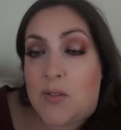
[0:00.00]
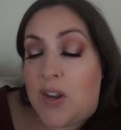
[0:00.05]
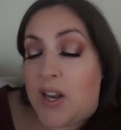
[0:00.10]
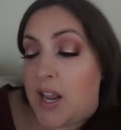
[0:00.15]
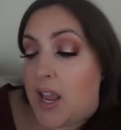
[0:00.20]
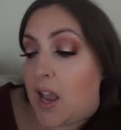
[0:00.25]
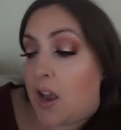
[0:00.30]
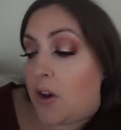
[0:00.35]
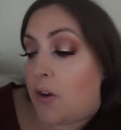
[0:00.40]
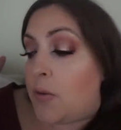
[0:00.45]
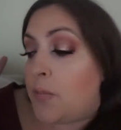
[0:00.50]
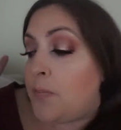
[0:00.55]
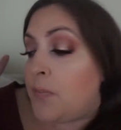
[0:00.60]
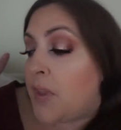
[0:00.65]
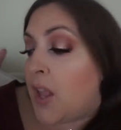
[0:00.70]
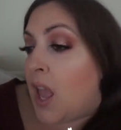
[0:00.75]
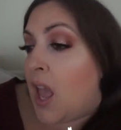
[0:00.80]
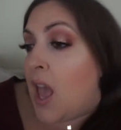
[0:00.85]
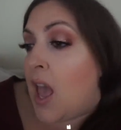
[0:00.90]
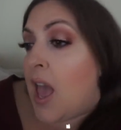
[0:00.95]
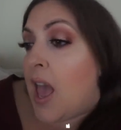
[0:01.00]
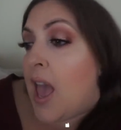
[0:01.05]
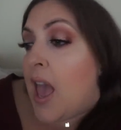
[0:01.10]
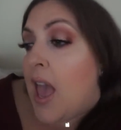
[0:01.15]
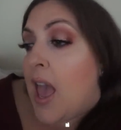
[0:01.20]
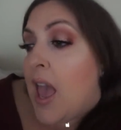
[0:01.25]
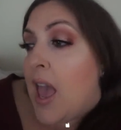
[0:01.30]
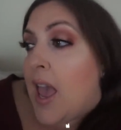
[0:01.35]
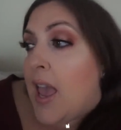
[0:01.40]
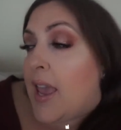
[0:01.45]
video.
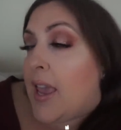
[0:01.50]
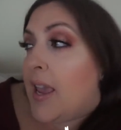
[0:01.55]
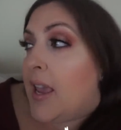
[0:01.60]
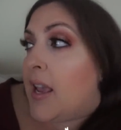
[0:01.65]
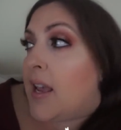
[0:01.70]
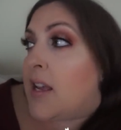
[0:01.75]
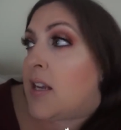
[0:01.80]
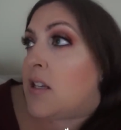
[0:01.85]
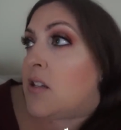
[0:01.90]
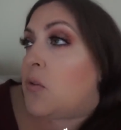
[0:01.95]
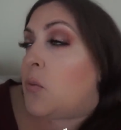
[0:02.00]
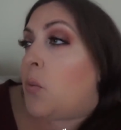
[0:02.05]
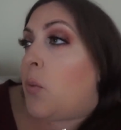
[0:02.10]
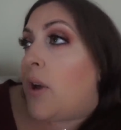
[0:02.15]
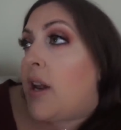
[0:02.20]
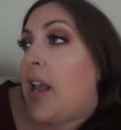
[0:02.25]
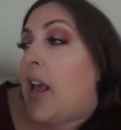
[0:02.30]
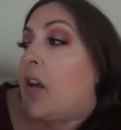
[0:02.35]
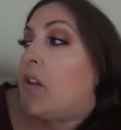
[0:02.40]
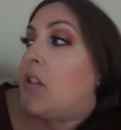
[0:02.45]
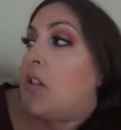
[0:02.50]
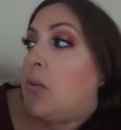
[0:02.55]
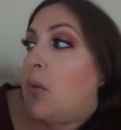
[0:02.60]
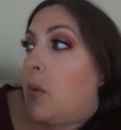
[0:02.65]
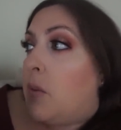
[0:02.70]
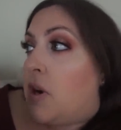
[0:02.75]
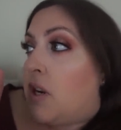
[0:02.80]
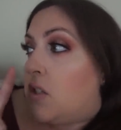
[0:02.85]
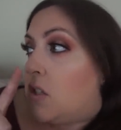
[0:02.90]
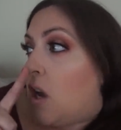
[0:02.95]
And what else do
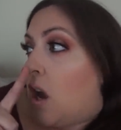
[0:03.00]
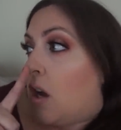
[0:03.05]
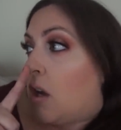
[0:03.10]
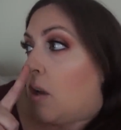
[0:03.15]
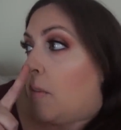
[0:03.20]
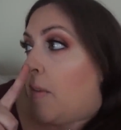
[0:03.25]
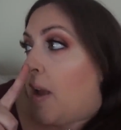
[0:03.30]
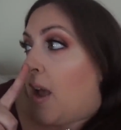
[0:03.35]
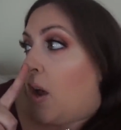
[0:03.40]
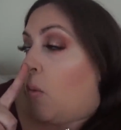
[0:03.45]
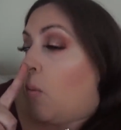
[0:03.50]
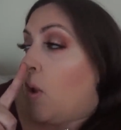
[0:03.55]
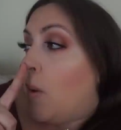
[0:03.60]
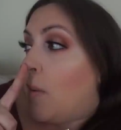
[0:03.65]
we want to talk about?